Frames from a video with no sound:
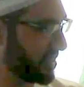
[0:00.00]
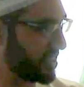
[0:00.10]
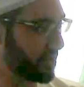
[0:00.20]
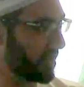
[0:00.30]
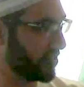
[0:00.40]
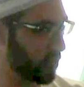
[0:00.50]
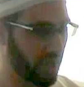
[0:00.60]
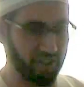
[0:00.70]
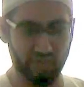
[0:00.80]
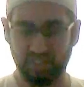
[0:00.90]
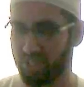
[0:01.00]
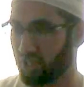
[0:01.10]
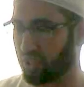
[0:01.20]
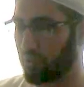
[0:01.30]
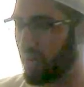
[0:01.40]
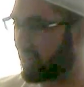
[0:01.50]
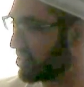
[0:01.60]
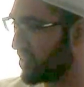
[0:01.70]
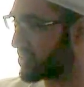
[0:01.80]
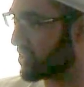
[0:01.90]
The, if you want to invest in a good commodity,
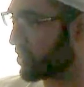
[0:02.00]
invest